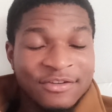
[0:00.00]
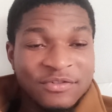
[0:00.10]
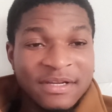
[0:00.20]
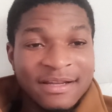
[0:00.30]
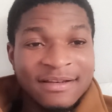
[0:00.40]

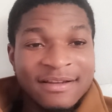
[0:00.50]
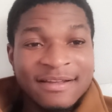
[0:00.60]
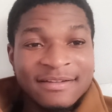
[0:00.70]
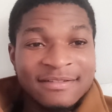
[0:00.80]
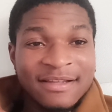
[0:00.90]
Do you get
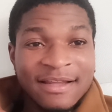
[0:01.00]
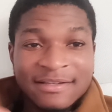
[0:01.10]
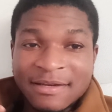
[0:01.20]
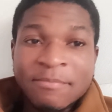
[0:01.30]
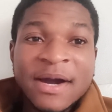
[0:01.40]
like
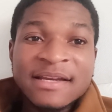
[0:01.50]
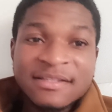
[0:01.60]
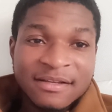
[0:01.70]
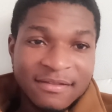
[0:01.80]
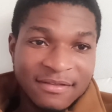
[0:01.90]
it's a
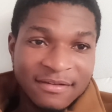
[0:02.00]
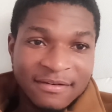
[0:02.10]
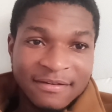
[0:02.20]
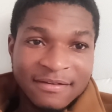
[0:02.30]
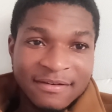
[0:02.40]
mindset thing